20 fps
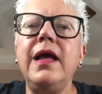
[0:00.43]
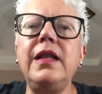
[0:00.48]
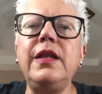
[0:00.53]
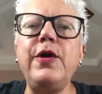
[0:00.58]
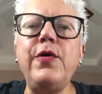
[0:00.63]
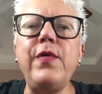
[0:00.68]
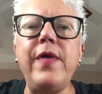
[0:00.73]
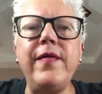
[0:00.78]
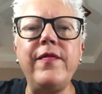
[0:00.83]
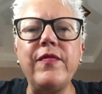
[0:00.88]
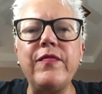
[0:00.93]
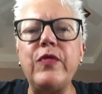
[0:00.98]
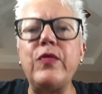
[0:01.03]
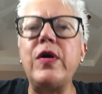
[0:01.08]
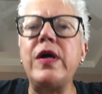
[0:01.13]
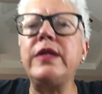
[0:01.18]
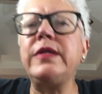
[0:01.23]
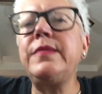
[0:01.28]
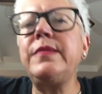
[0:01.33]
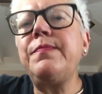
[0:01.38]
Hello
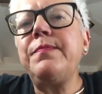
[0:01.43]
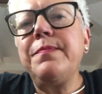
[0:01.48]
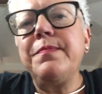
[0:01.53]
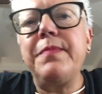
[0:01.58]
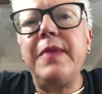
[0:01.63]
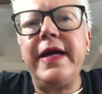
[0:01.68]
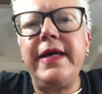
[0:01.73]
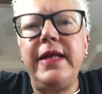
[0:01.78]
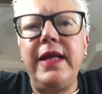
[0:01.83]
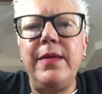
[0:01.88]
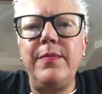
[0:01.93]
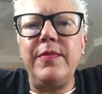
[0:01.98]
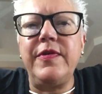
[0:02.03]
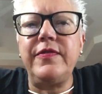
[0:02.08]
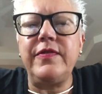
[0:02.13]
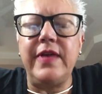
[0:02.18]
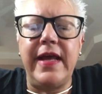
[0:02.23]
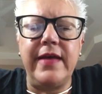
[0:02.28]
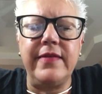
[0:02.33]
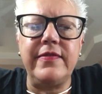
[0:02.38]
everyone, my name
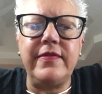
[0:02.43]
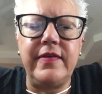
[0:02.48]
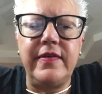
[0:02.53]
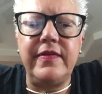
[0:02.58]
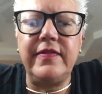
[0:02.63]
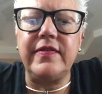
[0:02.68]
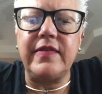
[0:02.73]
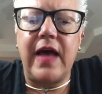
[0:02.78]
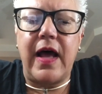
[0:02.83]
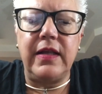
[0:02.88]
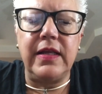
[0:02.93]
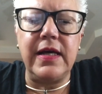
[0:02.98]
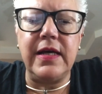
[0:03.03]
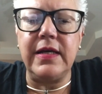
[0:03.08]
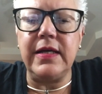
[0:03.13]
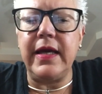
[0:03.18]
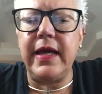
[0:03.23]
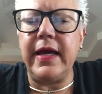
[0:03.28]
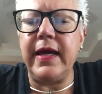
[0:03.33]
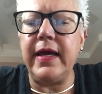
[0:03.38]
is Nancy
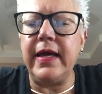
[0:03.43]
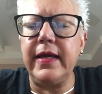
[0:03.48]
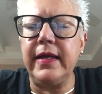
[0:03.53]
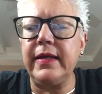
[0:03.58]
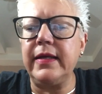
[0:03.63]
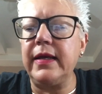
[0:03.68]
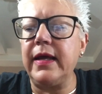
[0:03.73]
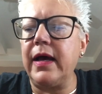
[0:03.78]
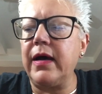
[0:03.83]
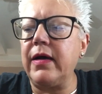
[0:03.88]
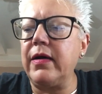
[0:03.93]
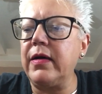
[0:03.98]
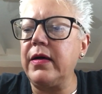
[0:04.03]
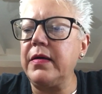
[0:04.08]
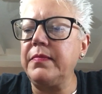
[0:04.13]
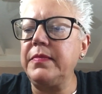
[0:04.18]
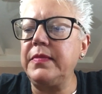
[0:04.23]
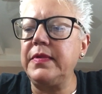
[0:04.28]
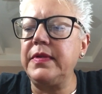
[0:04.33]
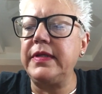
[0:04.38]
Sala, and
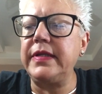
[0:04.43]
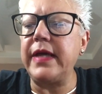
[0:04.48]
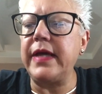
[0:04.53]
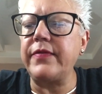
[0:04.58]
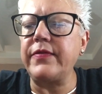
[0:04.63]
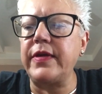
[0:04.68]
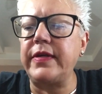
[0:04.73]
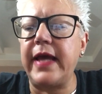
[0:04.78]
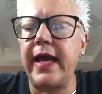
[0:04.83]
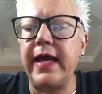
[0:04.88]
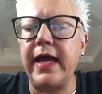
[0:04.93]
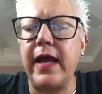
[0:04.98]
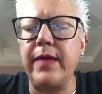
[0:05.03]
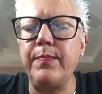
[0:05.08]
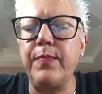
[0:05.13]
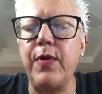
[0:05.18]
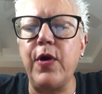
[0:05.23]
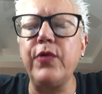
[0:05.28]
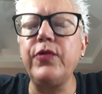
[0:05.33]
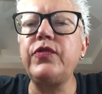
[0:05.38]
the other day I
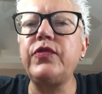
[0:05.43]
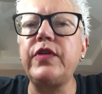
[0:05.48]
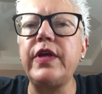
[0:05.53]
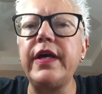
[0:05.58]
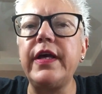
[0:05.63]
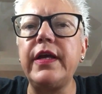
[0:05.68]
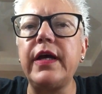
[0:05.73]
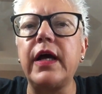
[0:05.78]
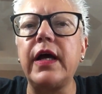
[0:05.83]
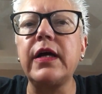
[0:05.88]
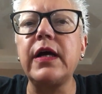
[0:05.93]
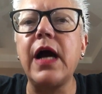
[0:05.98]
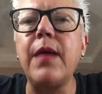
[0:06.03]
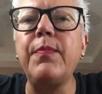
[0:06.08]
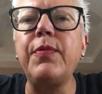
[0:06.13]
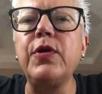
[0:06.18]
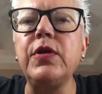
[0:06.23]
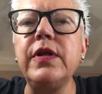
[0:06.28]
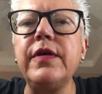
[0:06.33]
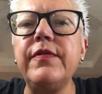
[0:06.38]
posted a
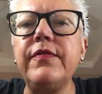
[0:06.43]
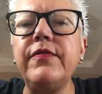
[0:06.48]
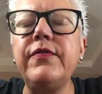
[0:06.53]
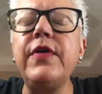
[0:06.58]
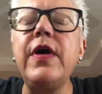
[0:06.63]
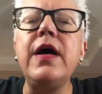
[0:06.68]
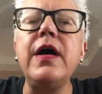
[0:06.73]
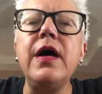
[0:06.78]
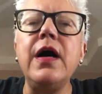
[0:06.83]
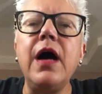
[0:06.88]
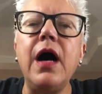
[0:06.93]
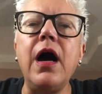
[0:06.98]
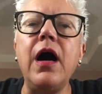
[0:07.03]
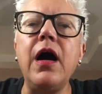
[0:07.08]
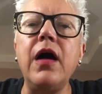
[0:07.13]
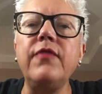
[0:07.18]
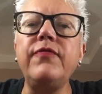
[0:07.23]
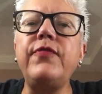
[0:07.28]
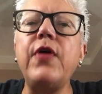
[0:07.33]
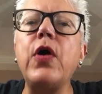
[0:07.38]
couple of
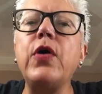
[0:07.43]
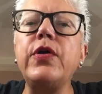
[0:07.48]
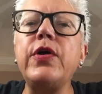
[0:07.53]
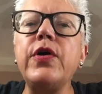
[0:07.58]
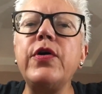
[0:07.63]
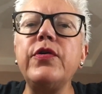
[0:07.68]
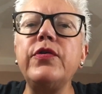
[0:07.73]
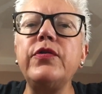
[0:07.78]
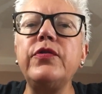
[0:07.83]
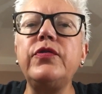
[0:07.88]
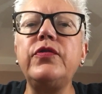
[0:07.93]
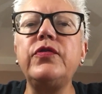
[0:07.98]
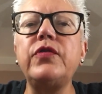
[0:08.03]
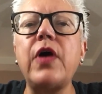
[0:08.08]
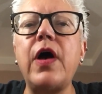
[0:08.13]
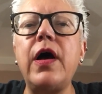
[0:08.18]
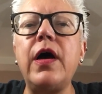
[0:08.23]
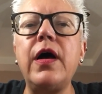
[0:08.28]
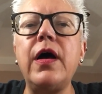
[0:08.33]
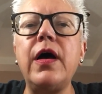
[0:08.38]
photos
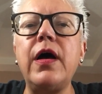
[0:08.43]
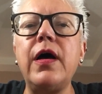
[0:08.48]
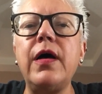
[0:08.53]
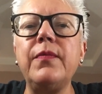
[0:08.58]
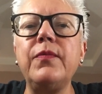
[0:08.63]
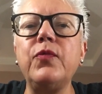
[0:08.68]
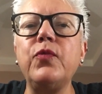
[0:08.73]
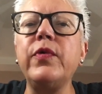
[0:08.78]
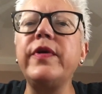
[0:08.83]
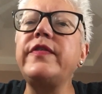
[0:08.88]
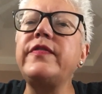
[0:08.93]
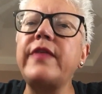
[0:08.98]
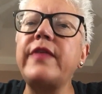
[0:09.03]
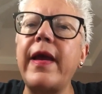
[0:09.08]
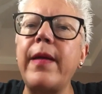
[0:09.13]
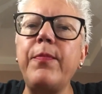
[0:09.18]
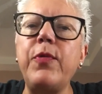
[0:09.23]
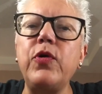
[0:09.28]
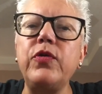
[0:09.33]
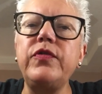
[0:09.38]
with
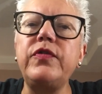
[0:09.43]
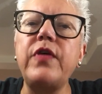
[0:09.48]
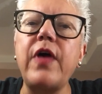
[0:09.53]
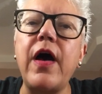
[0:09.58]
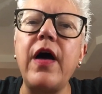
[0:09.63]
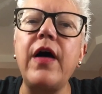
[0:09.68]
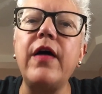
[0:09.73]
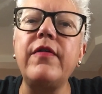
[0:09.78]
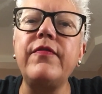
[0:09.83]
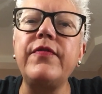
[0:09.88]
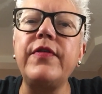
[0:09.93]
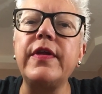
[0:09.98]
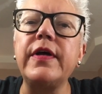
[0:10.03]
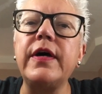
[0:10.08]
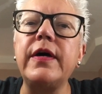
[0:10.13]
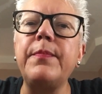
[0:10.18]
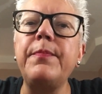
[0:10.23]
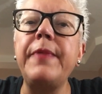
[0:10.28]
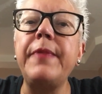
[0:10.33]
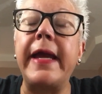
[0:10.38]
samples of
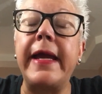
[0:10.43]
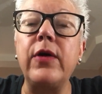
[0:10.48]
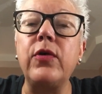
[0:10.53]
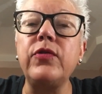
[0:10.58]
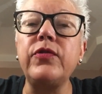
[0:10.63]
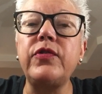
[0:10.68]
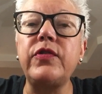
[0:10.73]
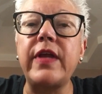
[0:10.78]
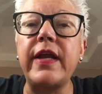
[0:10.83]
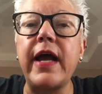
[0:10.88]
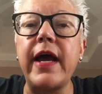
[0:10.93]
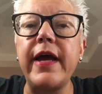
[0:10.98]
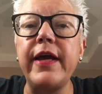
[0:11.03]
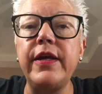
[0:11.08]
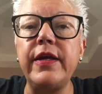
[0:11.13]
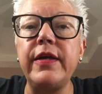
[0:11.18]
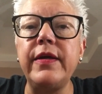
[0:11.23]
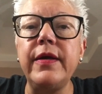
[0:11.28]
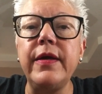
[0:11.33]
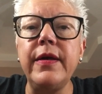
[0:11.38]
the bales that
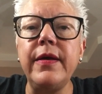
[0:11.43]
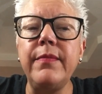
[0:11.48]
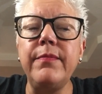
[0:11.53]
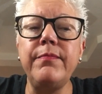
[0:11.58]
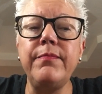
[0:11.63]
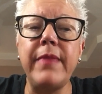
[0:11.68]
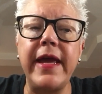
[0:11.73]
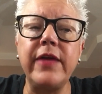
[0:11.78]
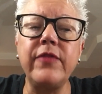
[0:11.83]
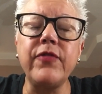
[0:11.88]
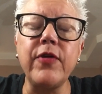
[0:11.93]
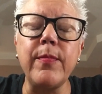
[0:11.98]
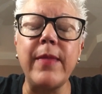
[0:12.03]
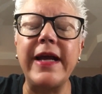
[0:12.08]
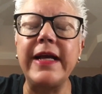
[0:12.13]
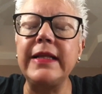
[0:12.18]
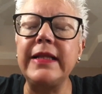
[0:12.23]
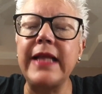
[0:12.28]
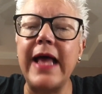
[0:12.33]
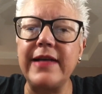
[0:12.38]
I make for
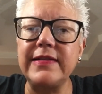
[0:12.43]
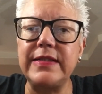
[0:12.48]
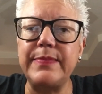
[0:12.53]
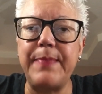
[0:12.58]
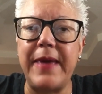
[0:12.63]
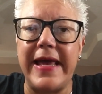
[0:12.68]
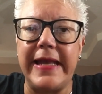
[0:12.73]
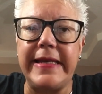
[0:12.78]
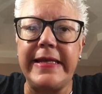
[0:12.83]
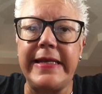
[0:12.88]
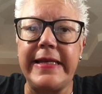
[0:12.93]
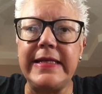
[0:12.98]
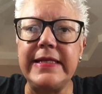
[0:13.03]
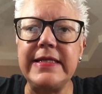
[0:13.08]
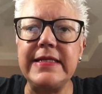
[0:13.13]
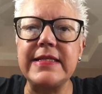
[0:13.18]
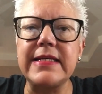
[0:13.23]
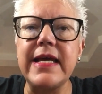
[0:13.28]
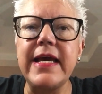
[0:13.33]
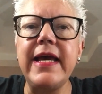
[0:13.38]
my glass
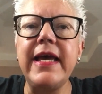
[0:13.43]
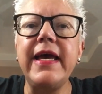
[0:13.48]
pendants